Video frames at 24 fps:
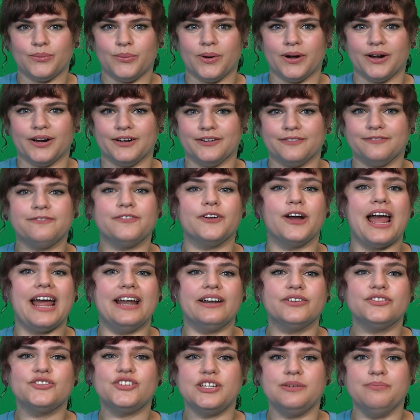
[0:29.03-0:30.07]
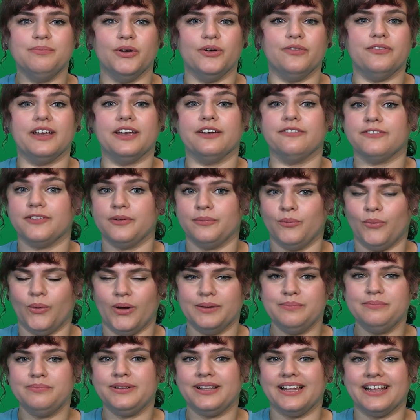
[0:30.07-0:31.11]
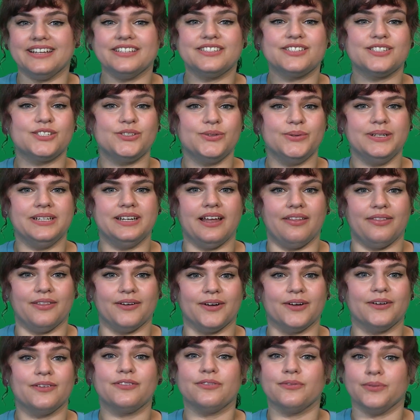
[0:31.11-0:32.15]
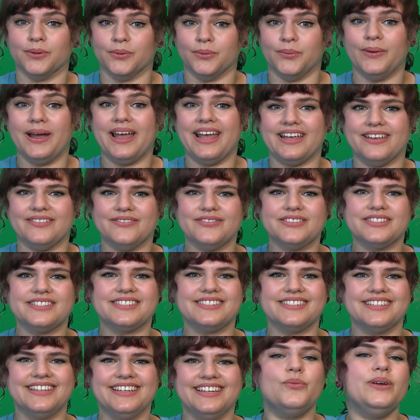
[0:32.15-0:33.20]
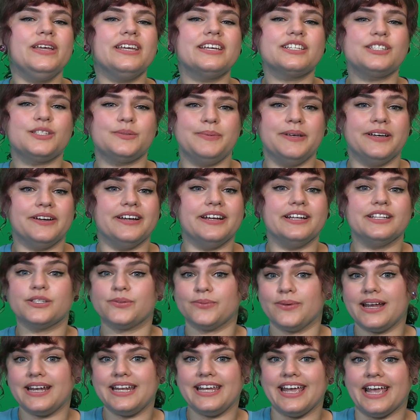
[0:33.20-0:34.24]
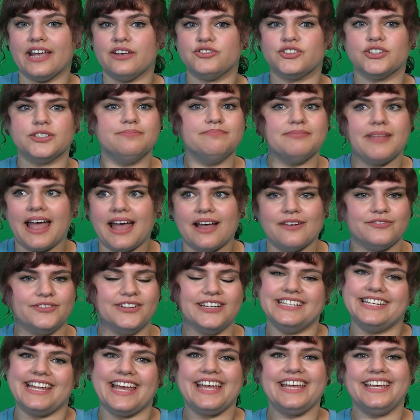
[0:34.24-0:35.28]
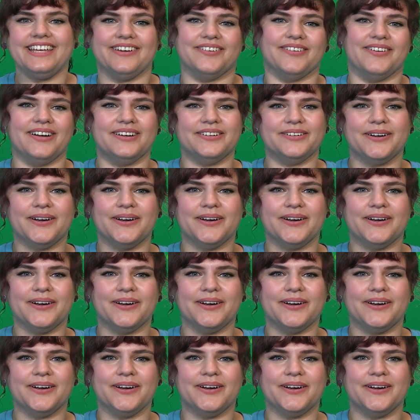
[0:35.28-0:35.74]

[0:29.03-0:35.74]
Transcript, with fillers: word for energy moving from one place to another through waves. We experience radiation every day here on